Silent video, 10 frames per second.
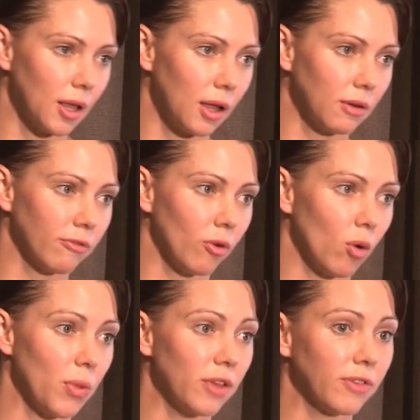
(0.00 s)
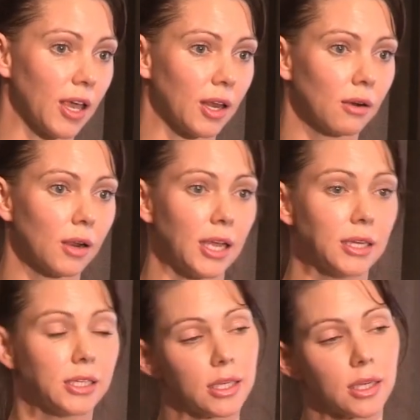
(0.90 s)
and for beef cattle
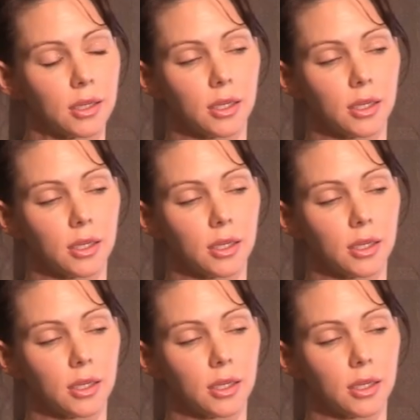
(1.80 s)
and deer,